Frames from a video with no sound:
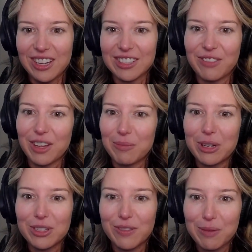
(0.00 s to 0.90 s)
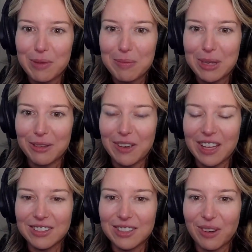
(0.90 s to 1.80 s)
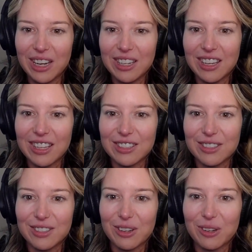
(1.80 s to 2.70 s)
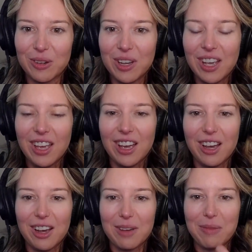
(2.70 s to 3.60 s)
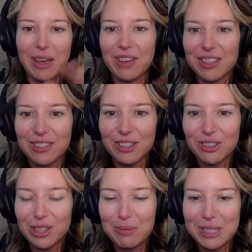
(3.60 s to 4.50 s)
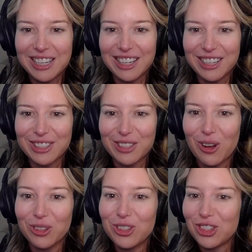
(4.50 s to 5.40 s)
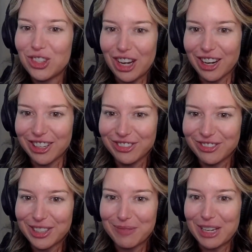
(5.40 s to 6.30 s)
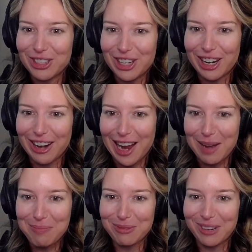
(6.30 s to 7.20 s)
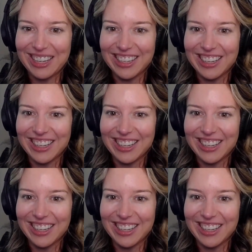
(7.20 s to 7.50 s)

Because I've got a bunch of upcoming events, right? And so I've got this little GPT. It's called Share. It's my Share app, right?